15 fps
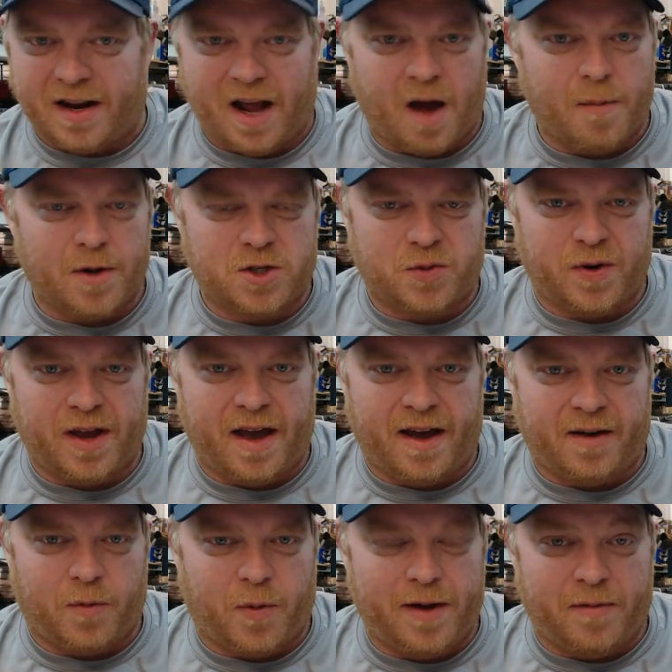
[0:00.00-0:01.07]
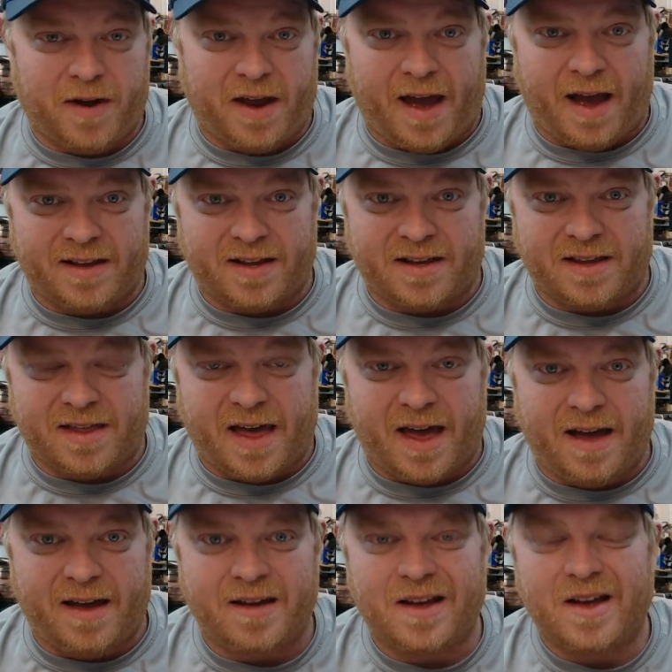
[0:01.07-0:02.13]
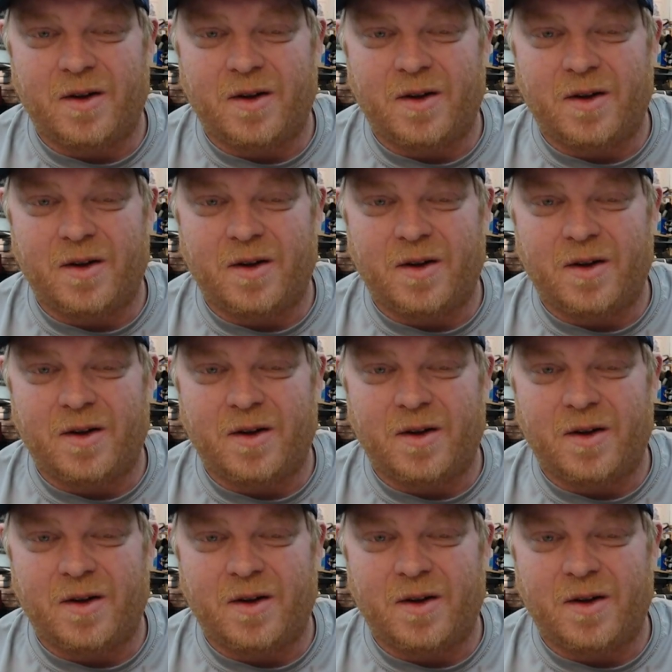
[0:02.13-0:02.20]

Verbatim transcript: how much we reacted to that,